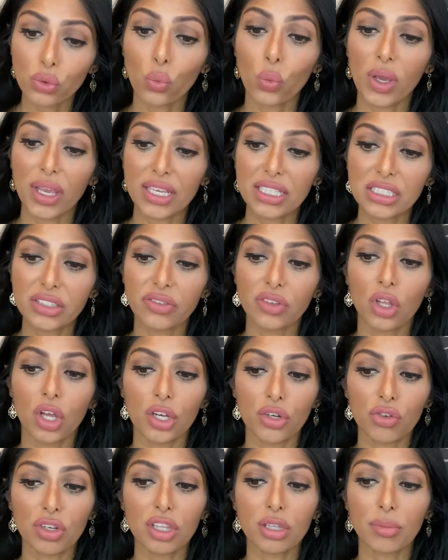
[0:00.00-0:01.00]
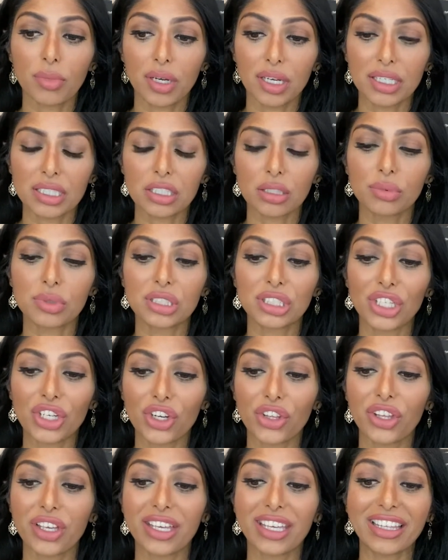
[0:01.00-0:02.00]
ways of laundering the money to obscure
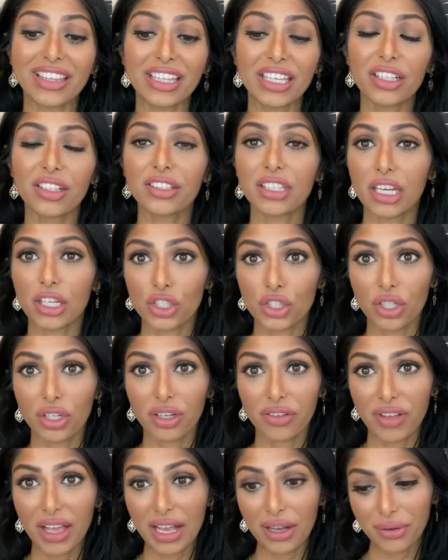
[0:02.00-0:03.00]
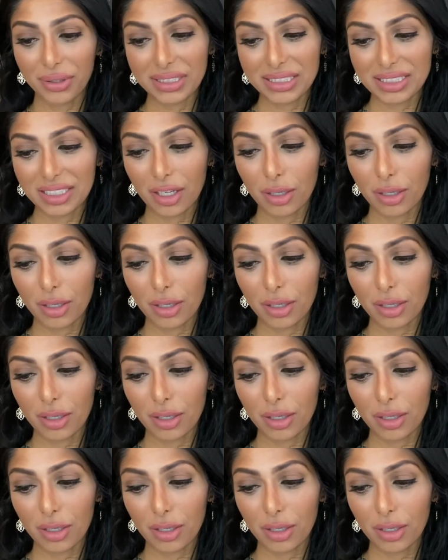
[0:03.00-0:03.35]
the illegal nature of how it's